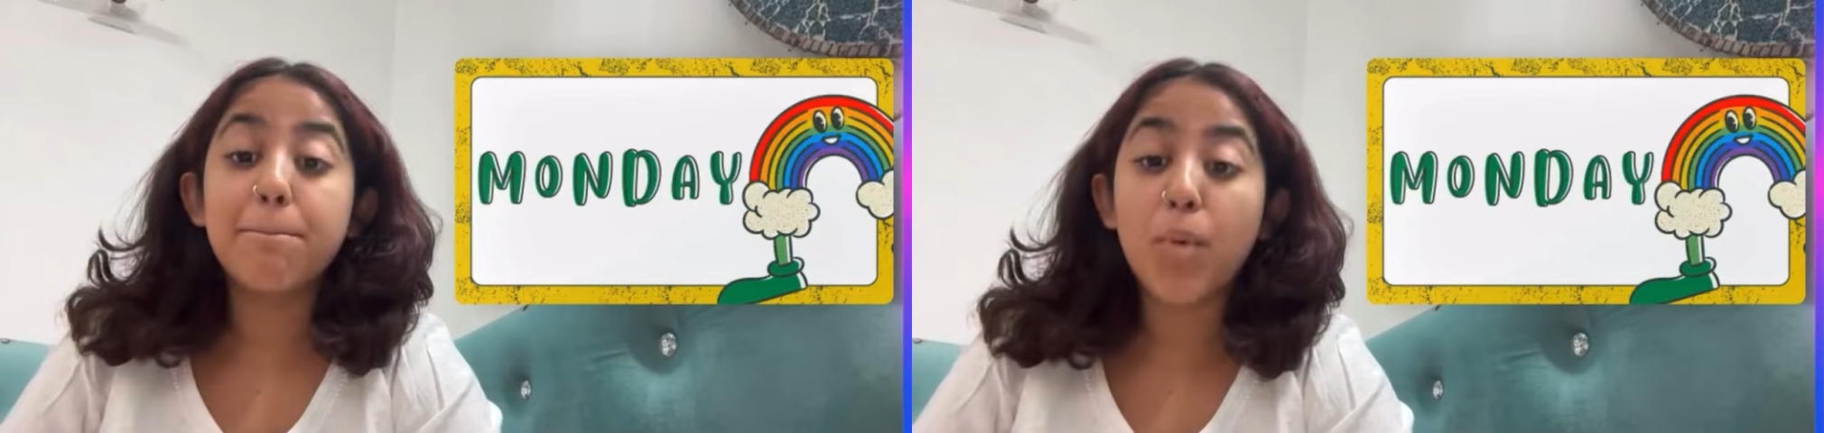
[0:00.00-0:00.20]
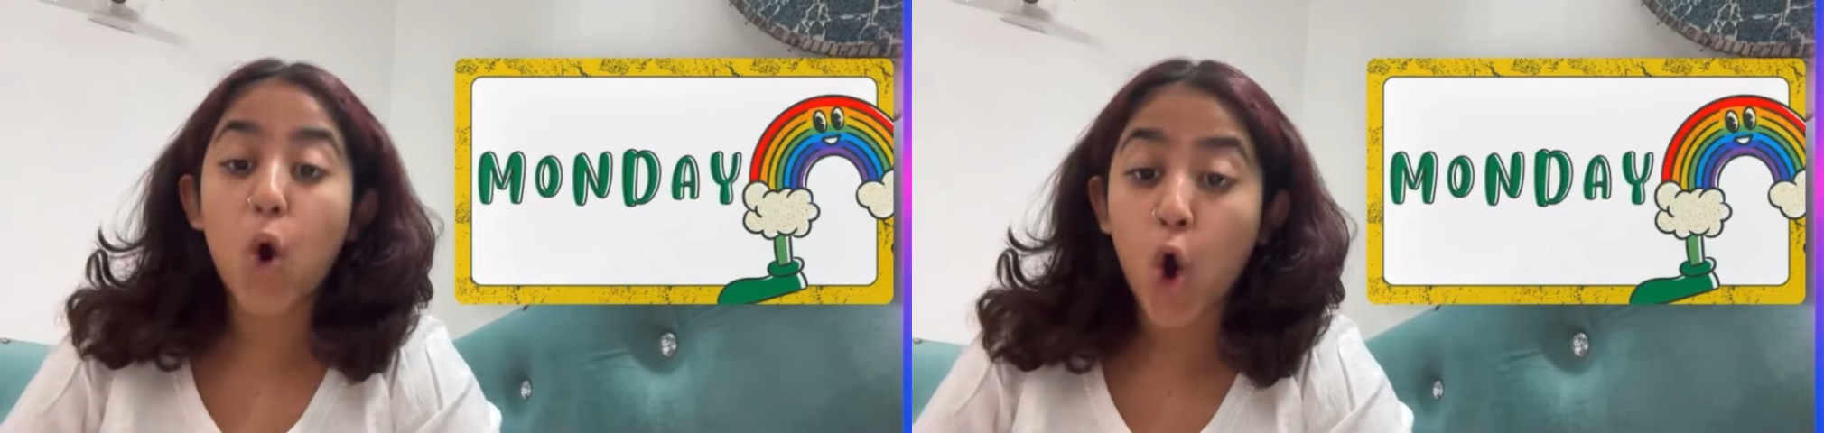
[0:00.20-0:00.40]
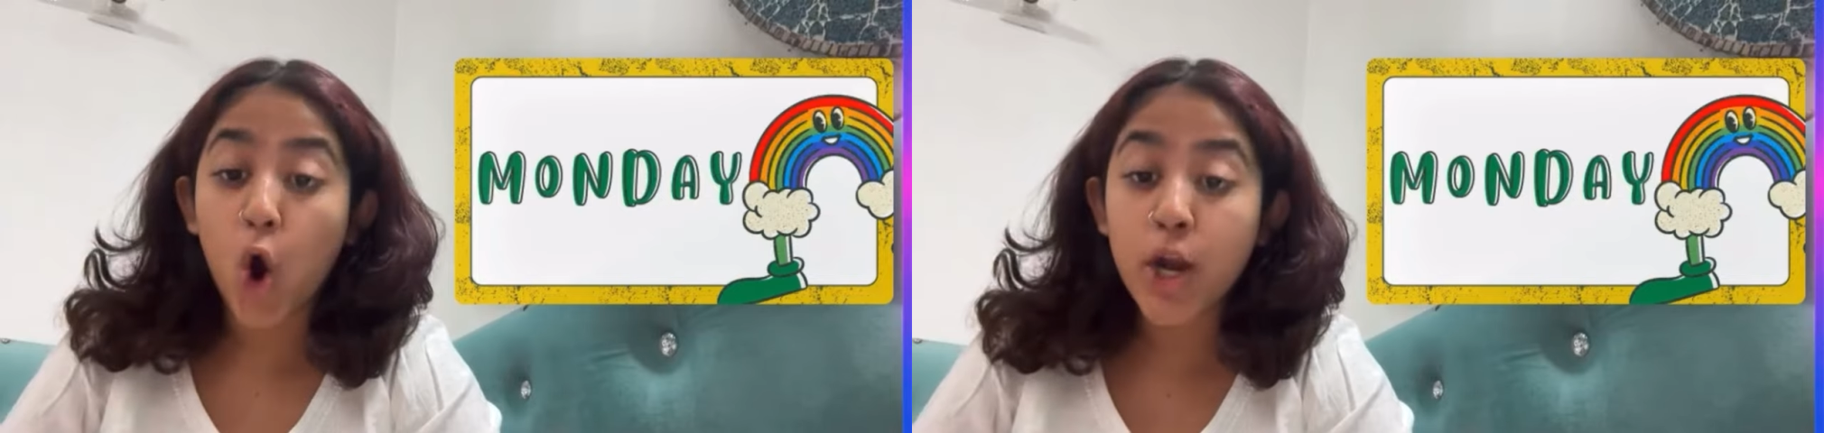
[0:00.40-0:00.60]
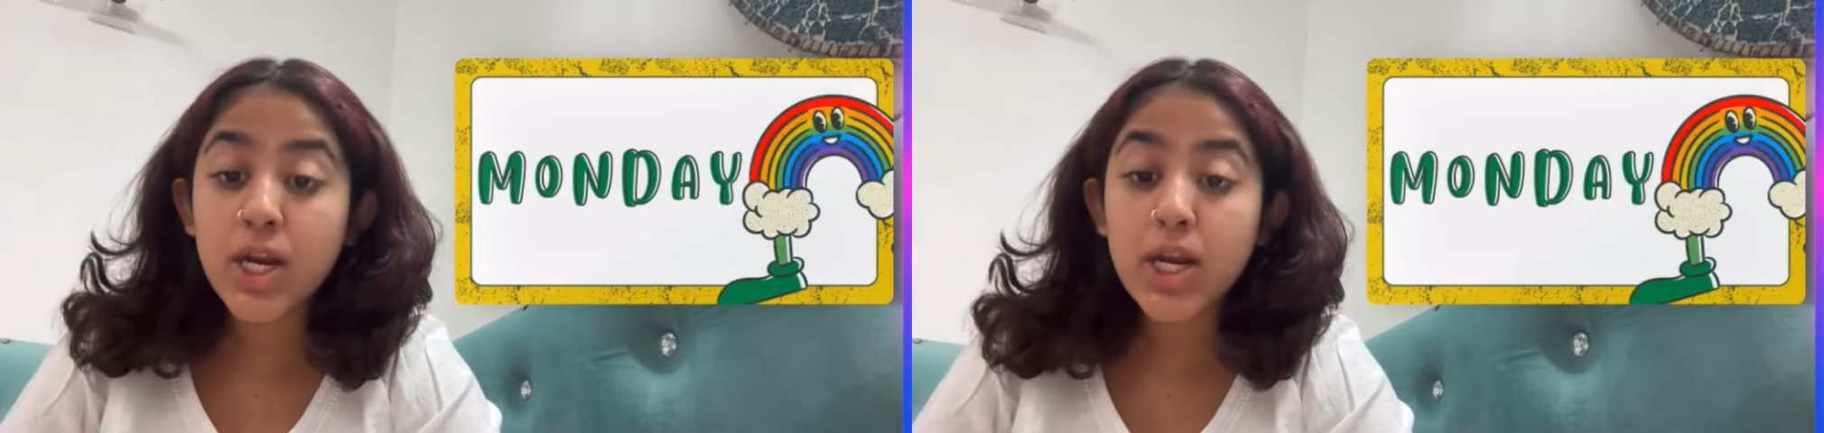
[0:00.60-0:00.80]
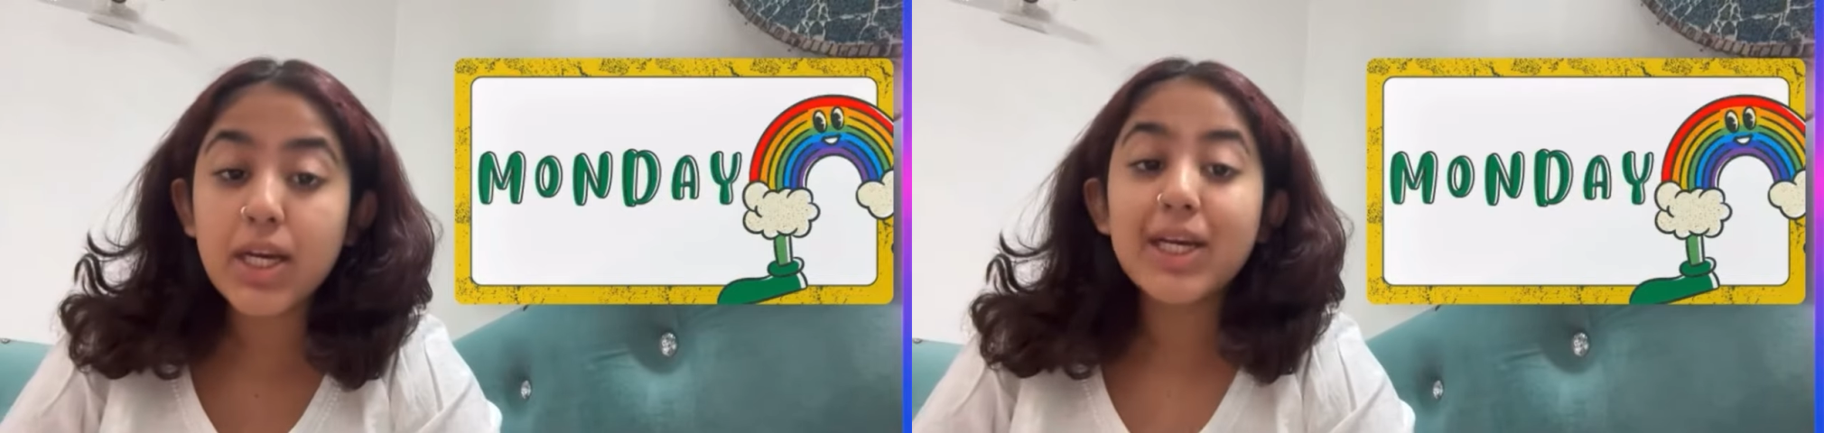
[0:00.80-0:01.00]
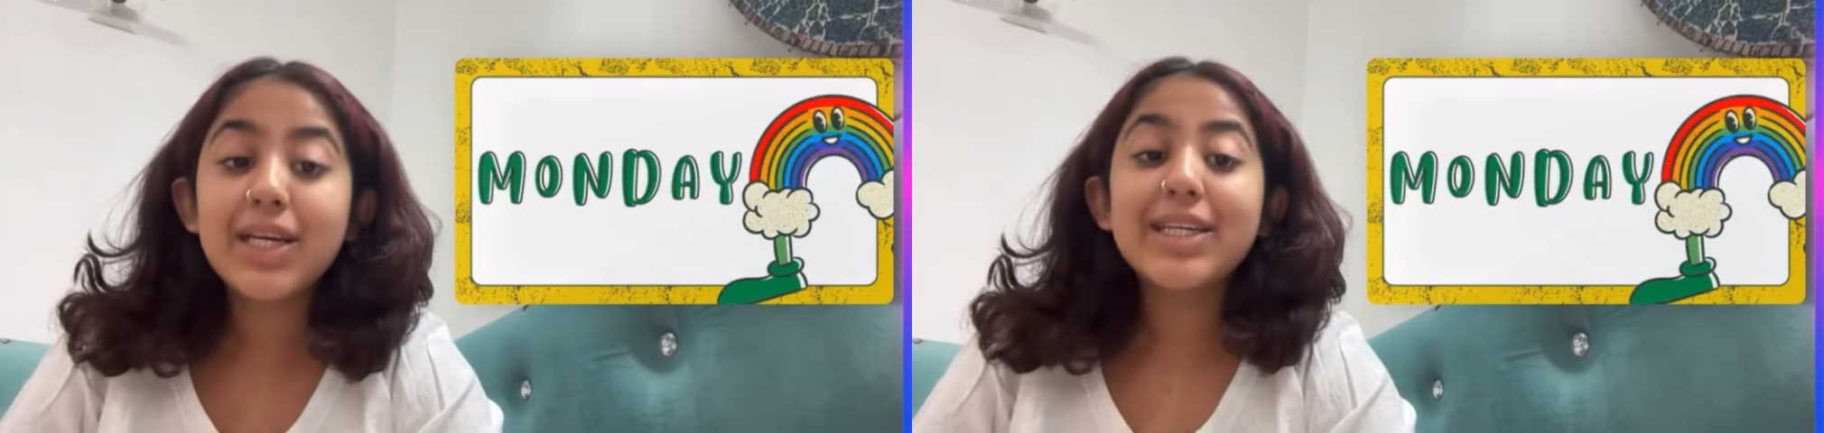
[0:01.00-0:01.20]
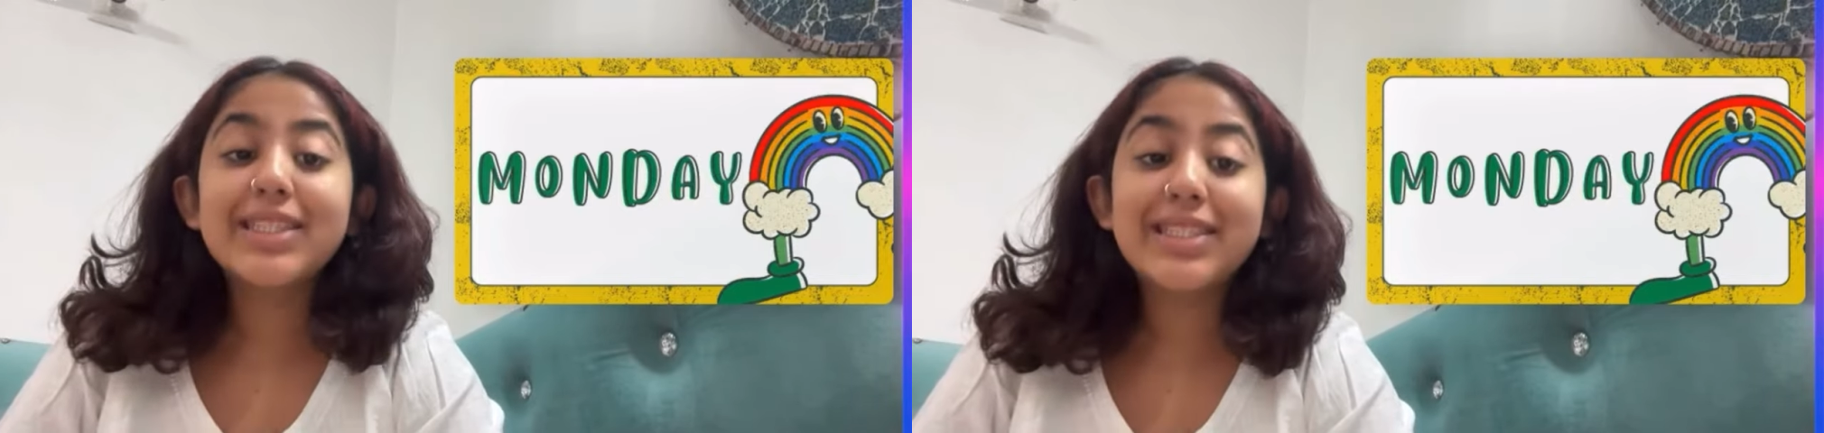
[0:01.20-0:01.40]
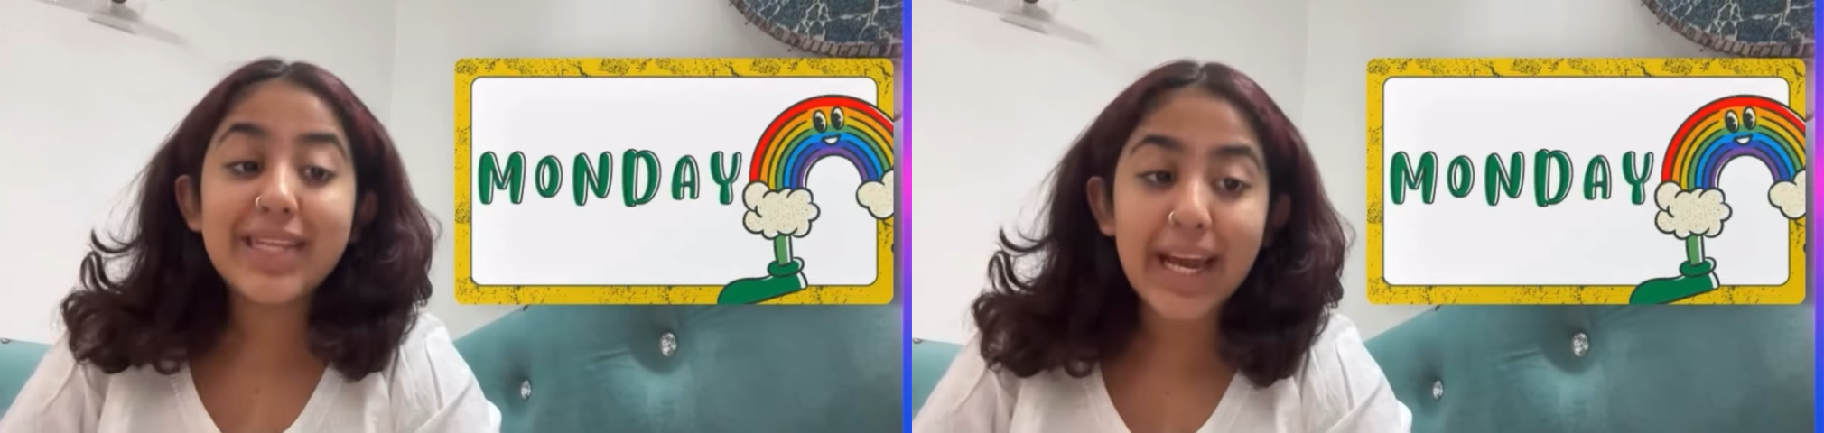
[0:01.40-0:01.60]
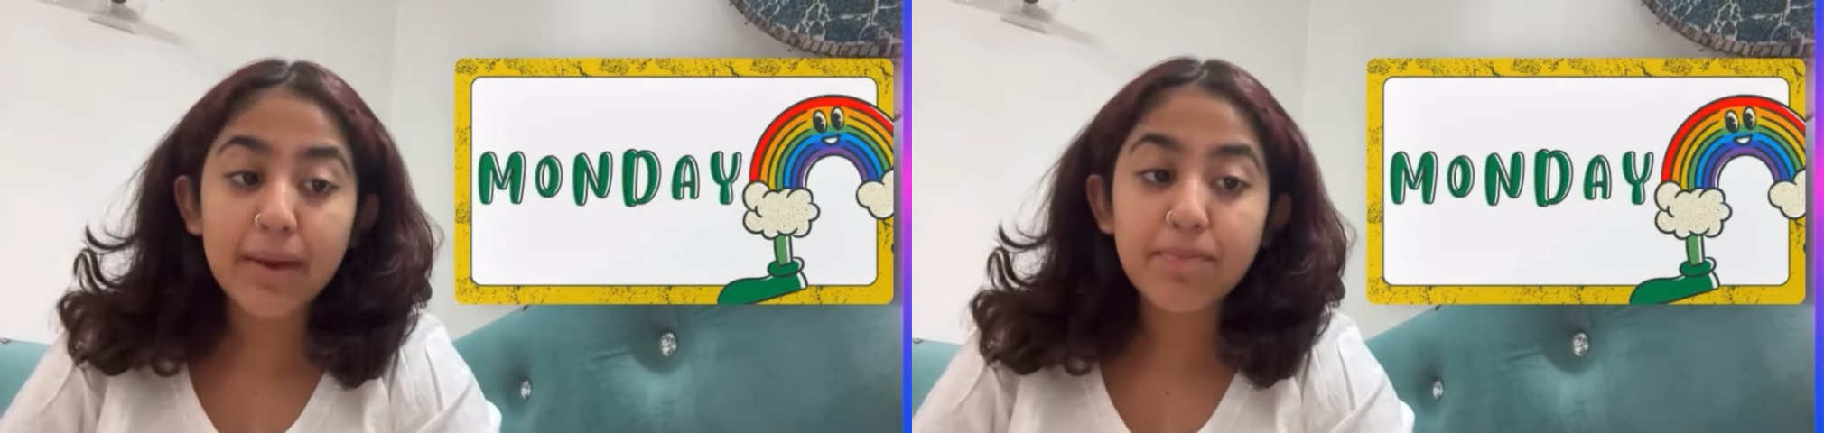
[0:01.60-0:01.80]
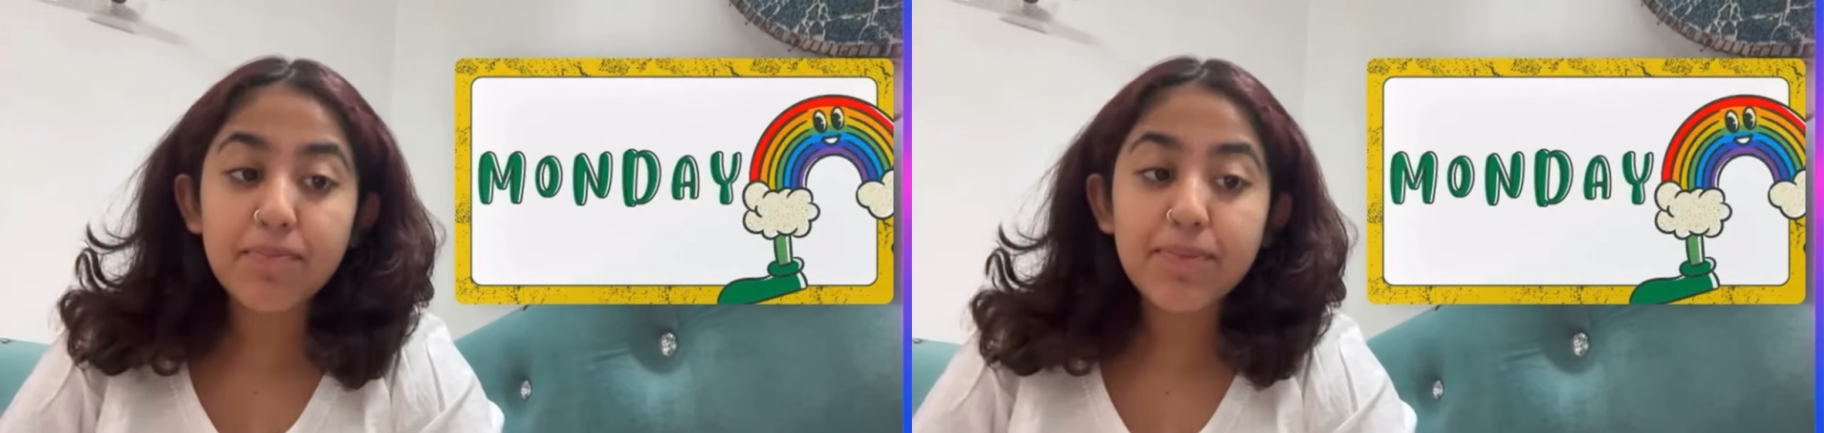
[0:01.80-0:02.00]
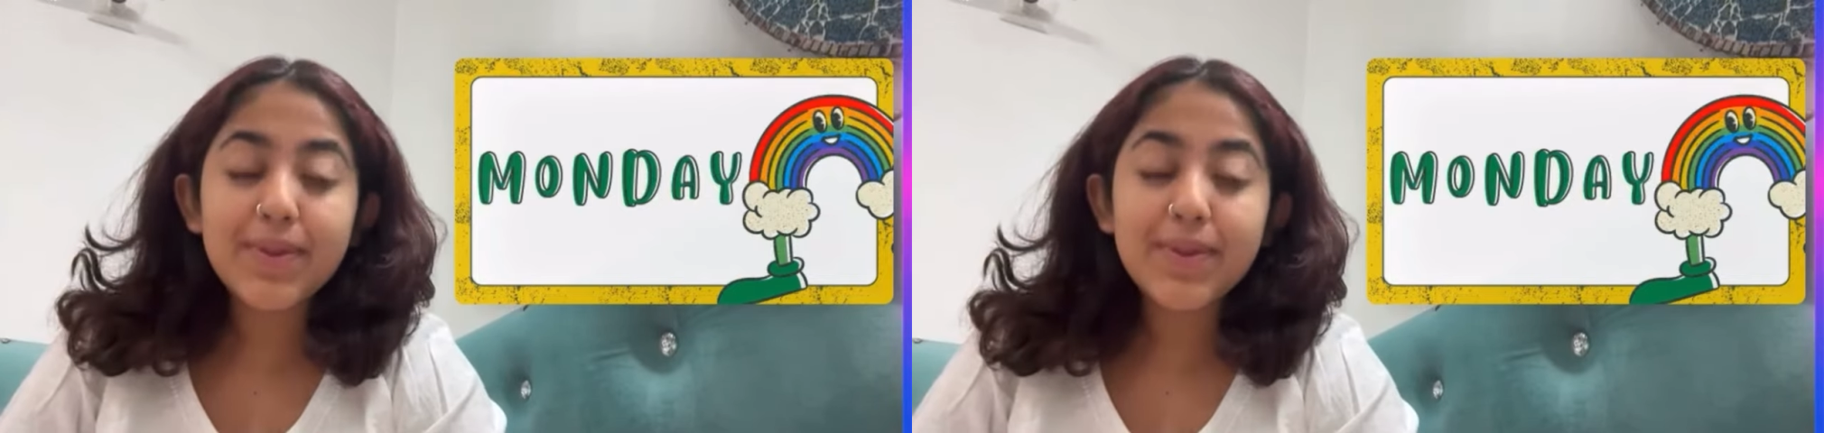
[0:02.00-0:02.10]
Monday.